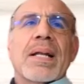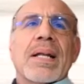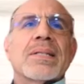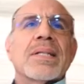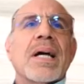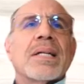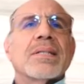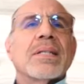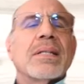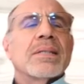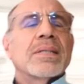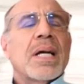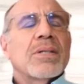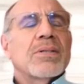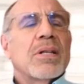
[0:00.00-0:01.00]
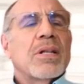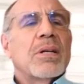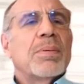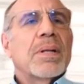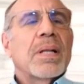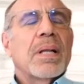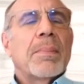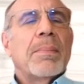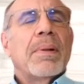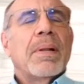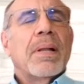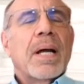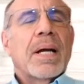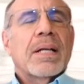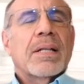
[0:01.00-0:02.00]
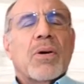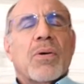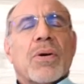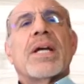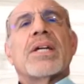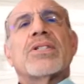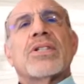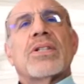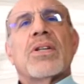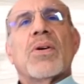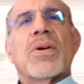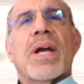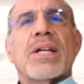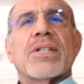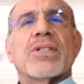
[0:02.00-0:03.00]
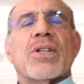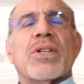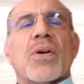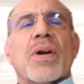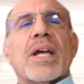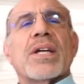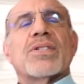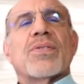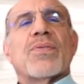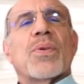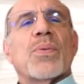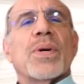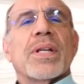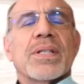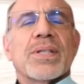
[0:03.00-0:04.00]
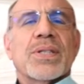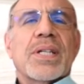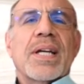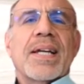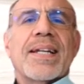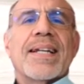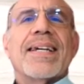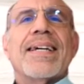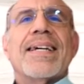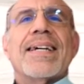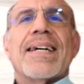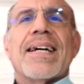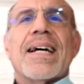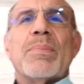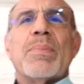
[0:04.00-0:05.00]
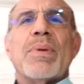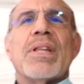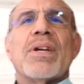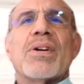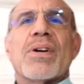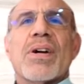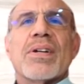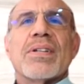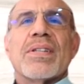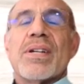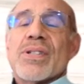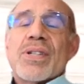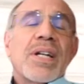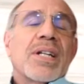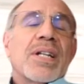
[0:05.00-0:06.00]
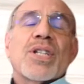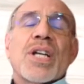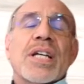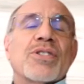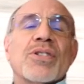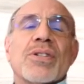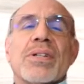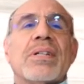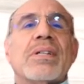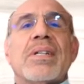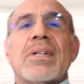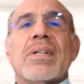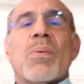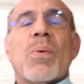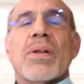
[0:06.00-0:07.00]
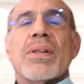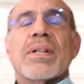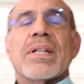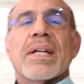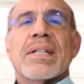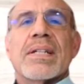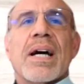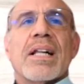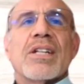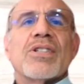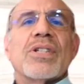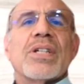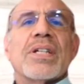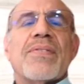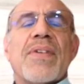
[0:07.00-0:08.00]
sounds a little bit like location for real estate. I mean, they're an essential. Whether technology